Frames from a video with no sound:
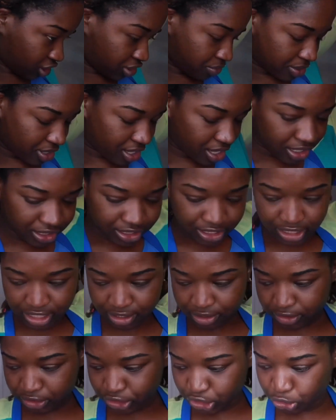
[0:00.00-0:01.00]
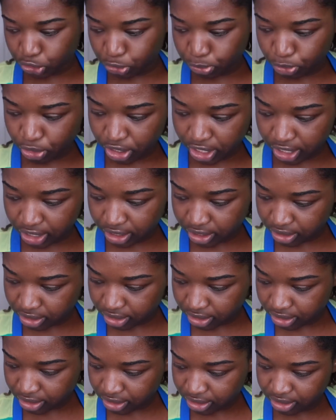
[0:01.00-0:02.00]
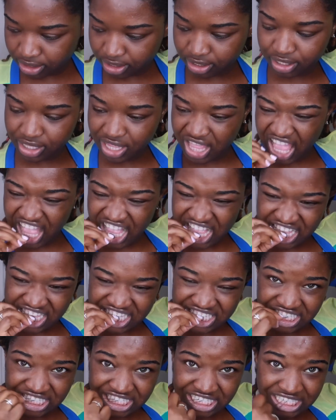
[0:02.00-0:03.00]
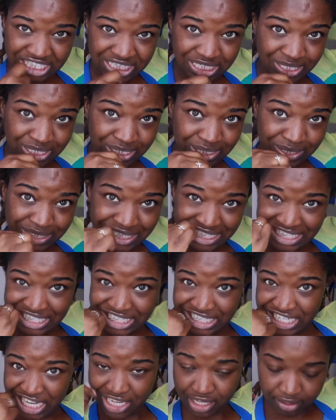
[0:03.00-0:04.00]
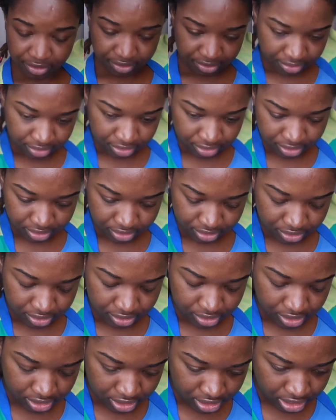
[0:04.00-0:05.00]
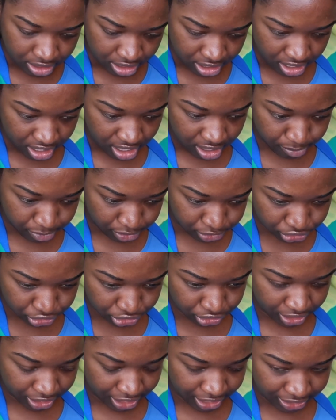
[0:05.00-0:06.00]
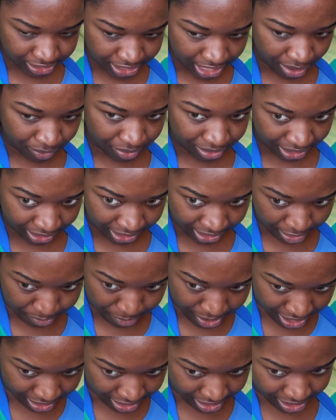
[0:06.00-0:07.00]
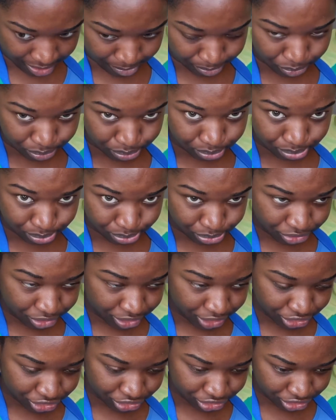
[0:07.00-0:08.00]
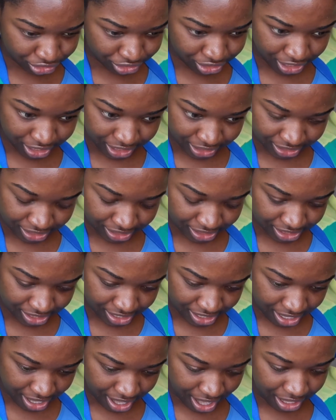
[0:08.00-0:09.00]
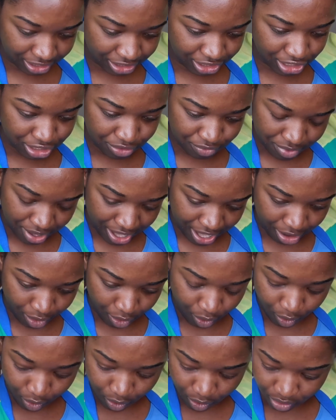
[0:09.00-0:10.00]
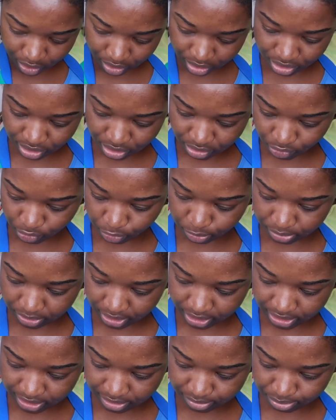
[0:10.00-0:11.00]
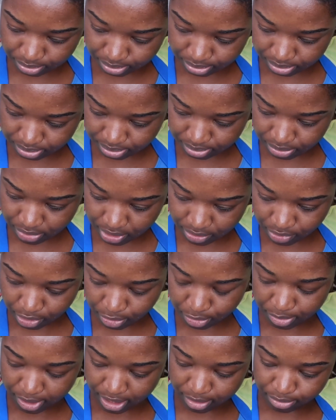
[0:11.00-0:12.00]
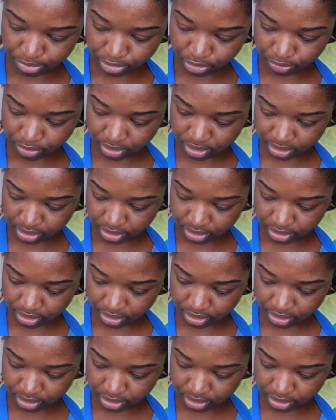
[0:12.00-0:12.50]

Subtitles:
do a little doo-doo braid going in the back. I'm gonna show you guys how we look in the back, and I'm pretty sure, guys, it's not cute at all. Oop, the rubber band broke.